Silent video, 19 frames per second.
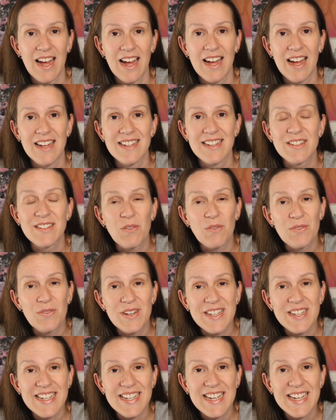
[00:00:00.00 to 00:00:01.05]
So
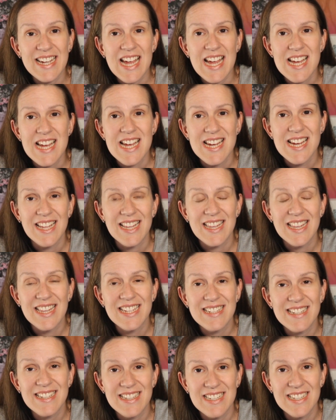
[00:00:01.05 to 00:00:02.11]
really,
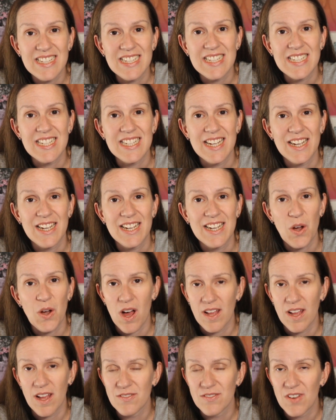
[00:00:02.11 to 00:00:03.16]
this list can go
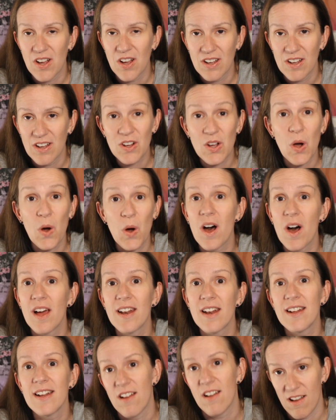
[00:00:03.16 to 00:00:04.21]
on
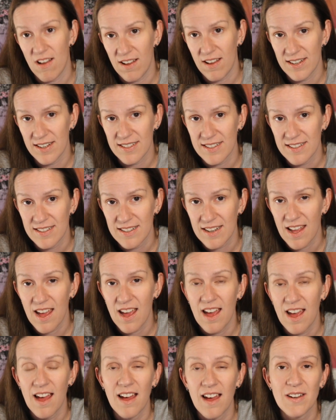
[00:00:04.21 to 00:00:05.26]
and on
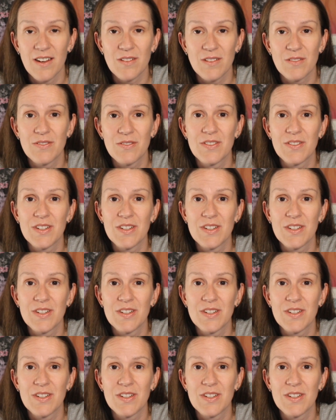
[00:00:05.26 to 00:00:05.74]
of,